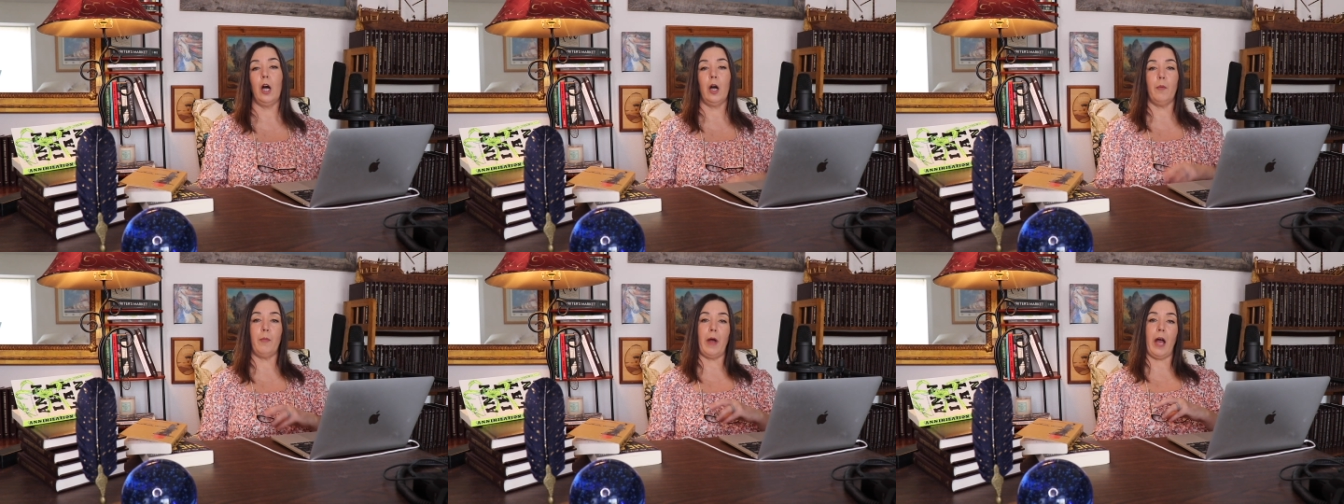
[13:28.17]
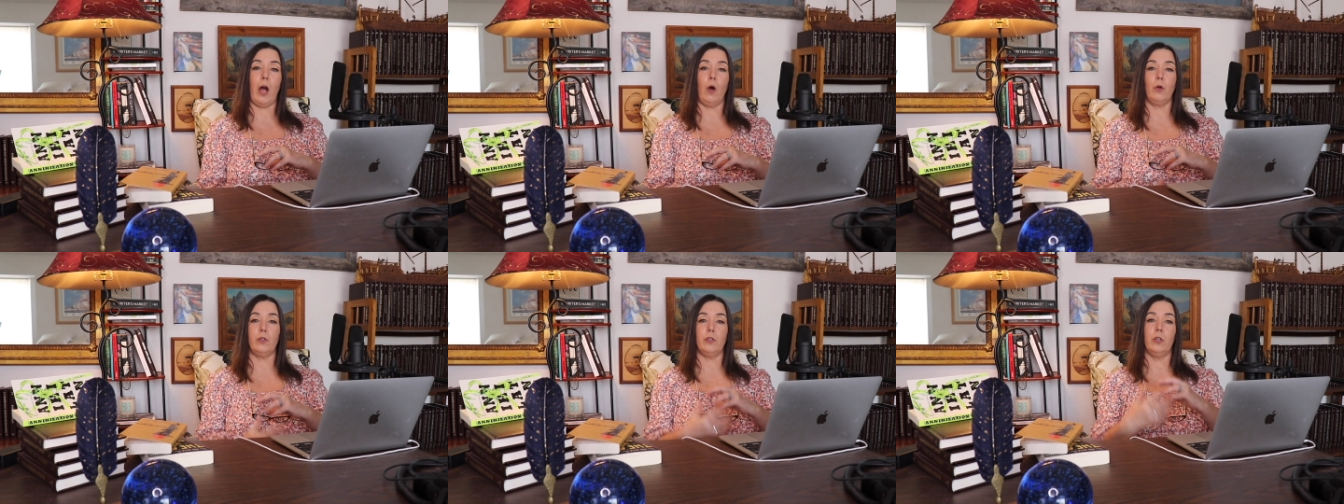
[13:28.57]

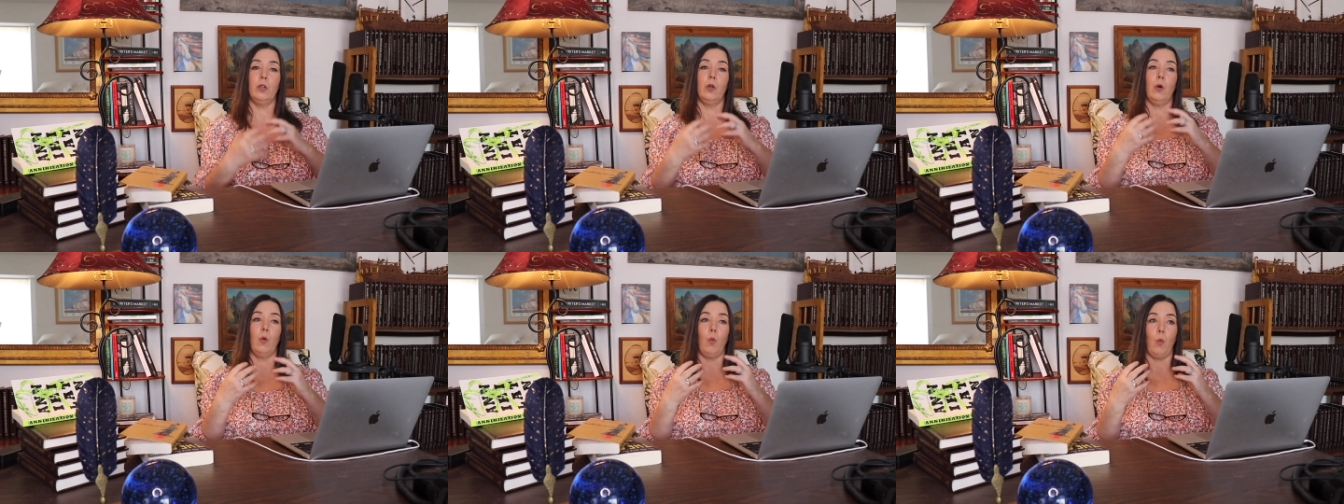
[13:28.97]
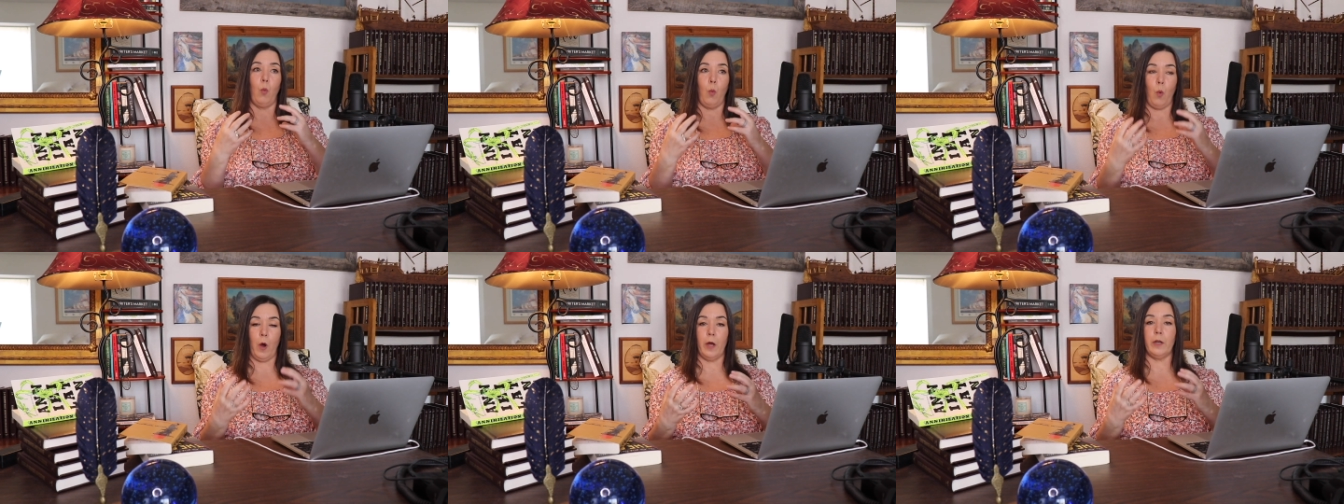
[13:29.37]
about
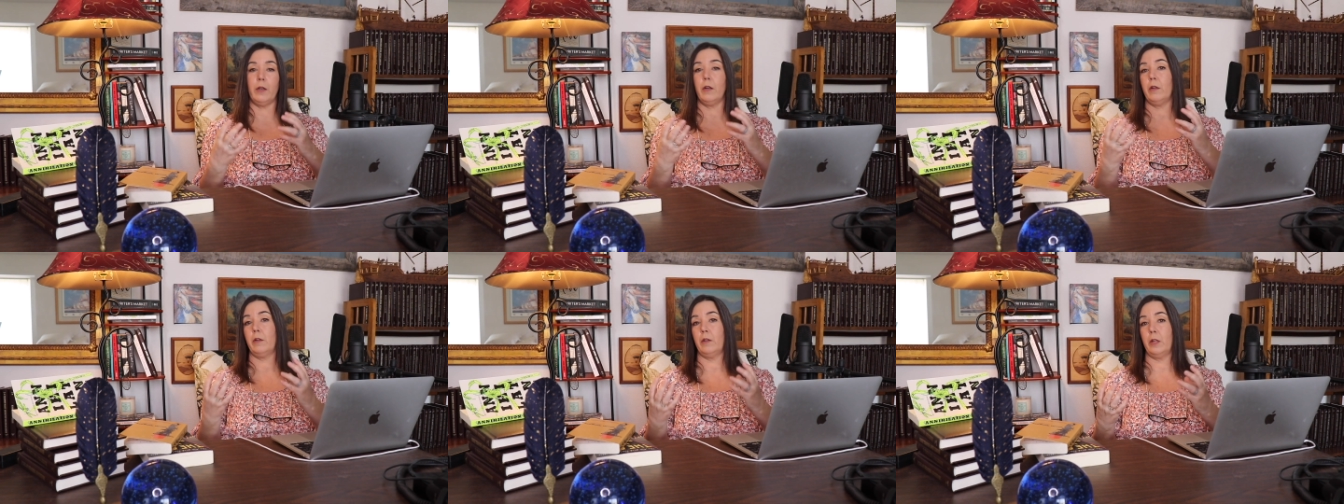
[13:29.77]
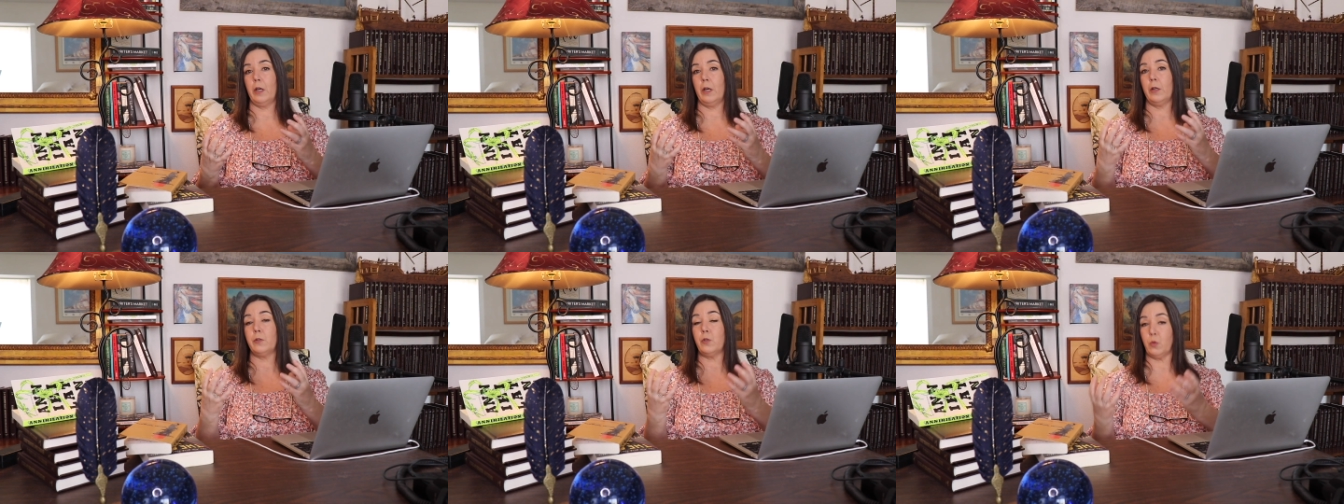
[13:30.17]
what
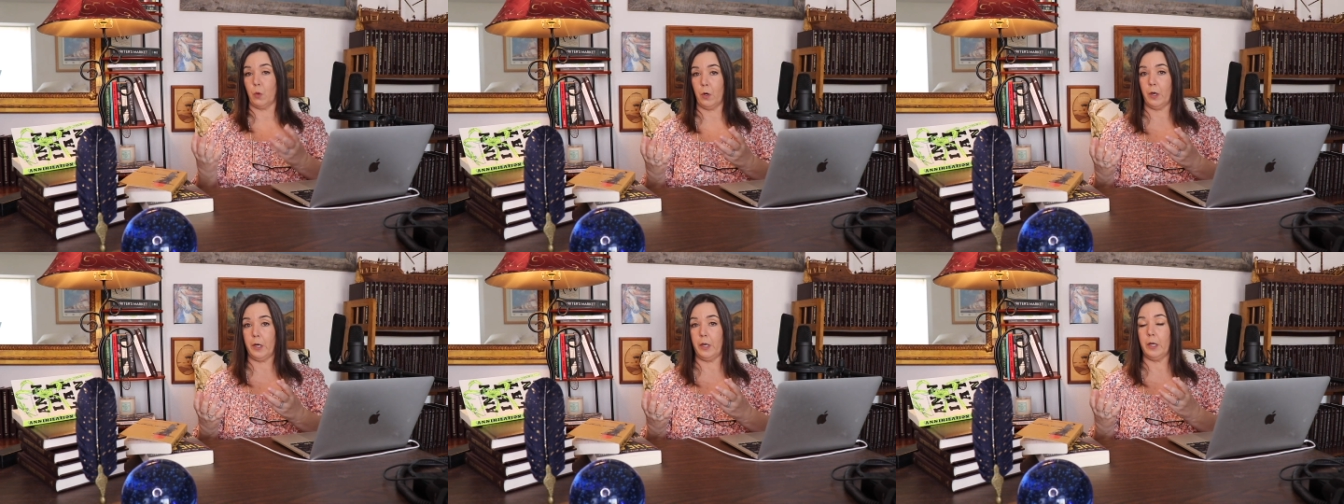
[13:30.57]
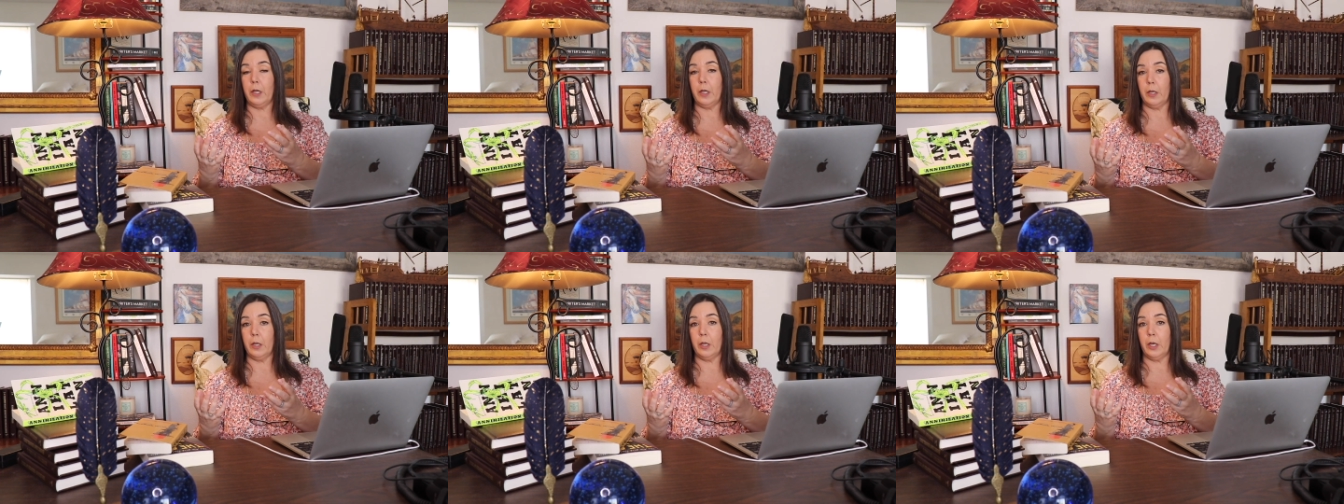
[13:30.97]
the story
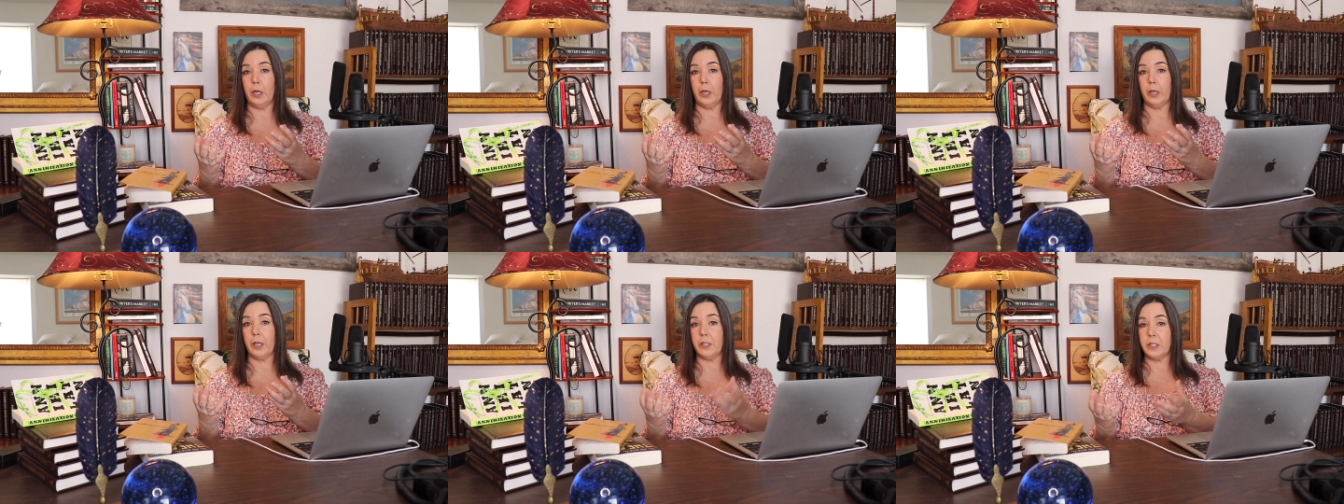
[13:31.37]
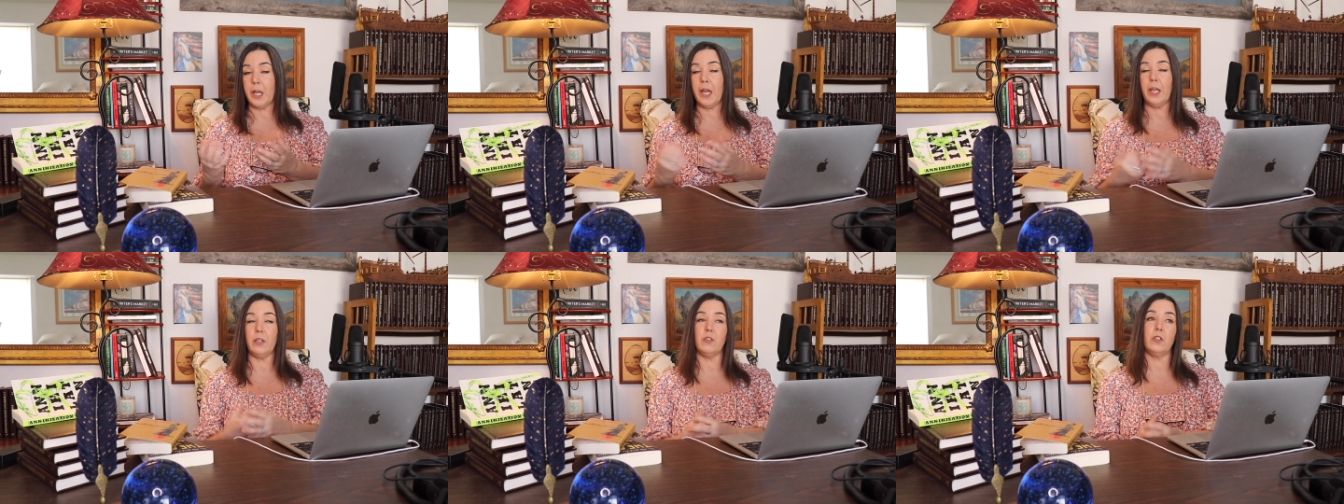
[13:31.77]
uh,
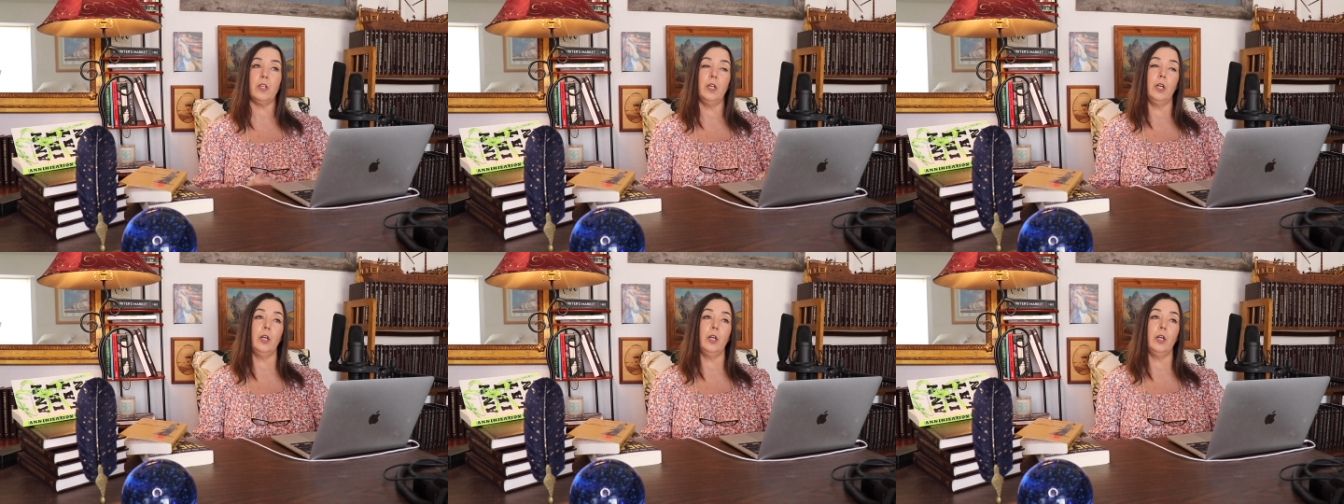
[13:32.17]
contains.